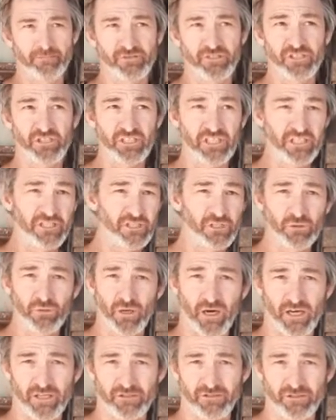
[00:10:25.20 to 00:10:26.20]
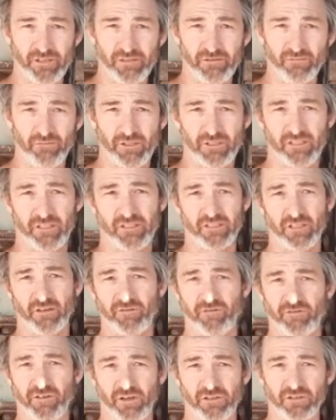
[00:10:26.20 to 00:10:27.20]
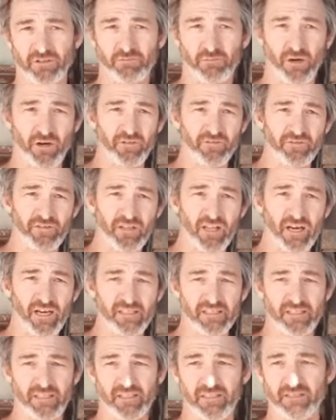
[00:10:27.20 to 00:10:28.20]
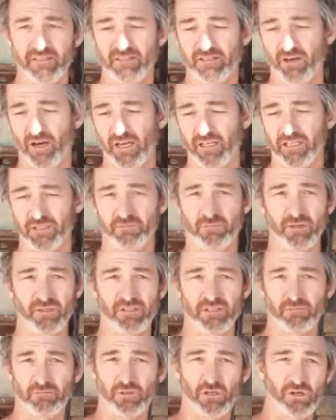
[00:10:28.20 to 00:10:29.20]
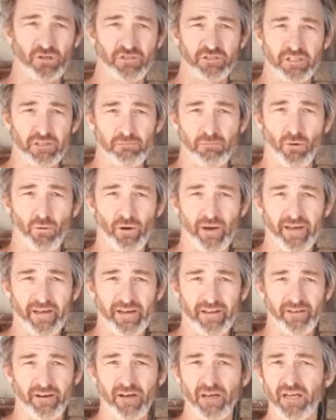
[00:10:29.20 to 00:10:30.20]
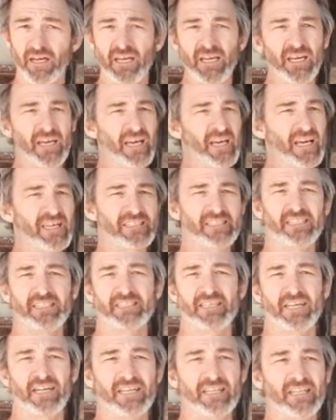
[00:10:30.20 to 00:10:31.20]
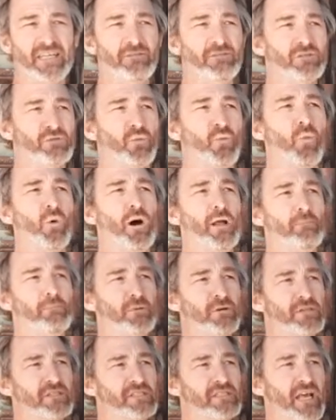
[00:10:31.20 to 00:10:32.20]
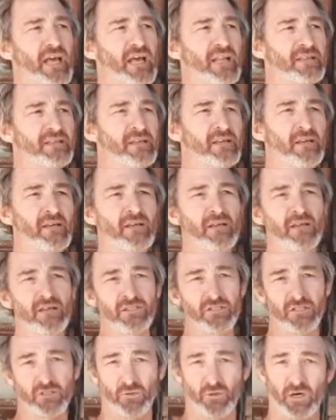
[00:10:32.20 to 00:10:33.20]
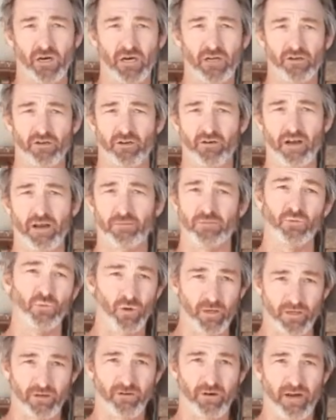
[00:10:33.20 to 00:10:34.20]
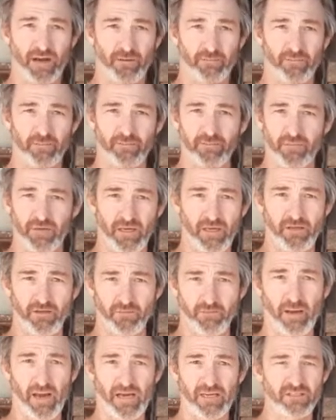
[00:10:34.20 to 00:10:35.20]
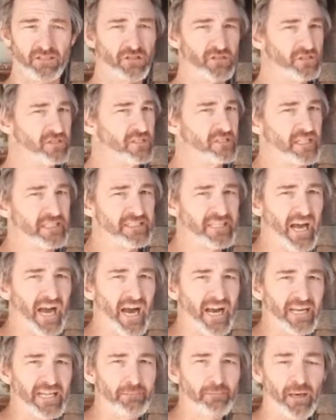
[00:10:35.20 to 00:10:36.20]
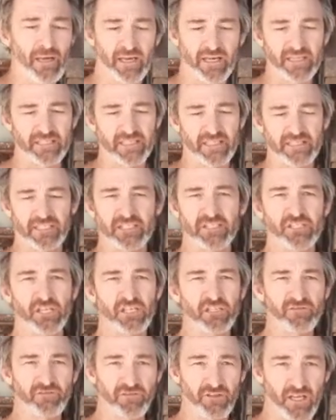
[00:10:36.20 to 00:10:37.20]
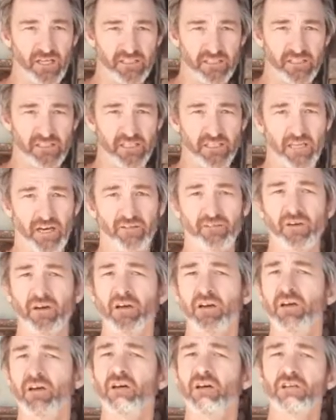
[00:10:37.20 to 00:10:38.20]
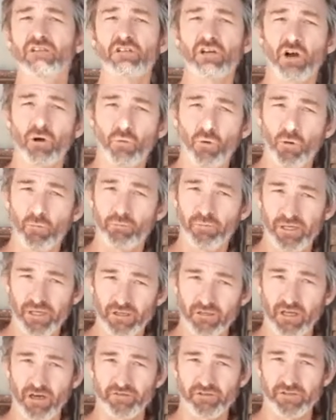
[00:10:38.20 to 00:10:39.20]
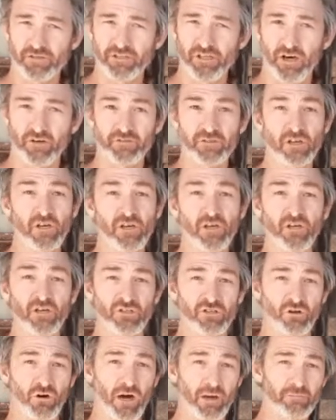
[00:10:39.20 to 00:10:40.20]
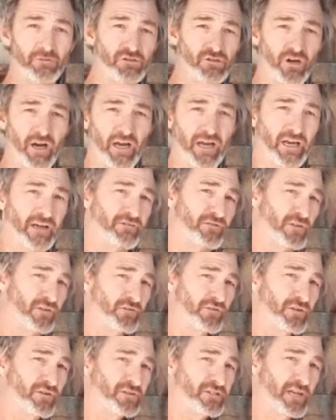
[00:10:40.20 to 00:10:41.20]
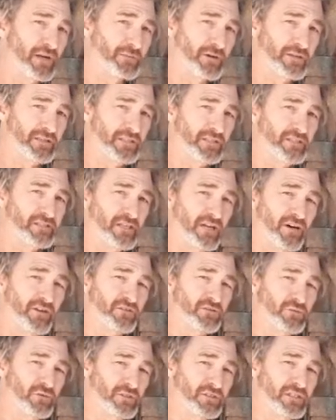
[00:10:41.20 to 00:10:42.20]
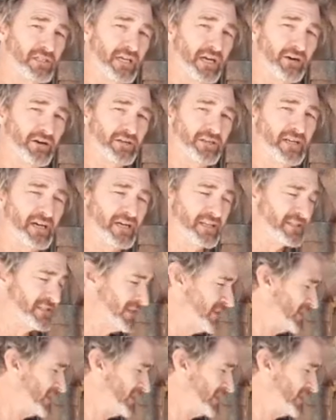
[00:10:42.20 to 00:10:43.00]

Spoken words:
G200, which is a feldspar flux, and so I just put some Gerstley borate in there. It's just like it was 1% to 100 grams, 1 gram in your batch. So it's just a tiny bit. And he says it just fluxes enough so it won't peel off your shelves. So I'm trying it for the first time on these shelves, and we'll see how it does.